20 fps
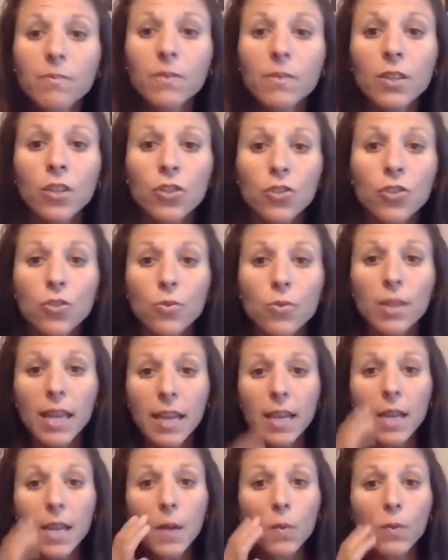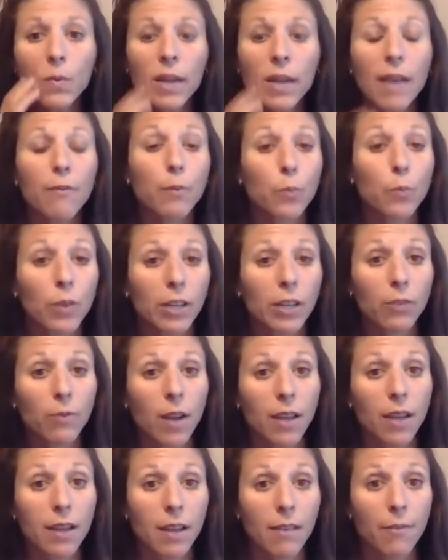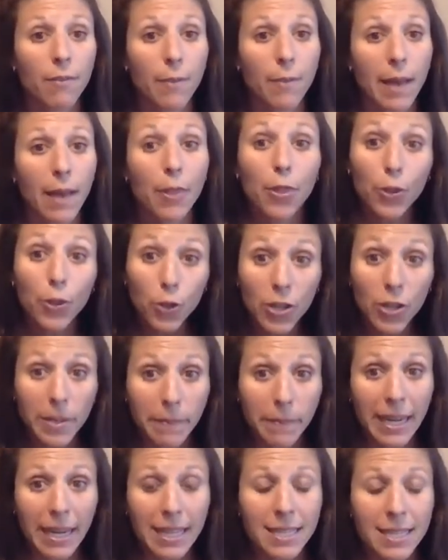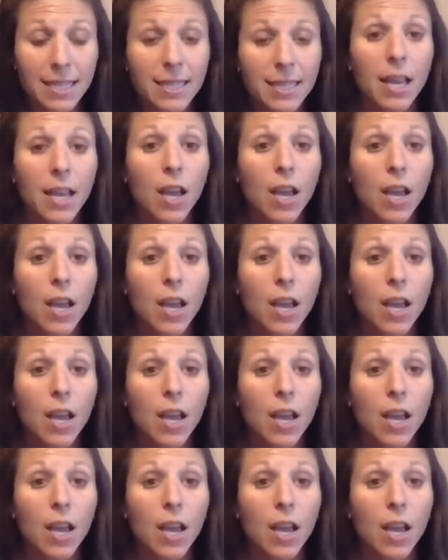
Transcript: so then we have a brick run of about 30 minutes,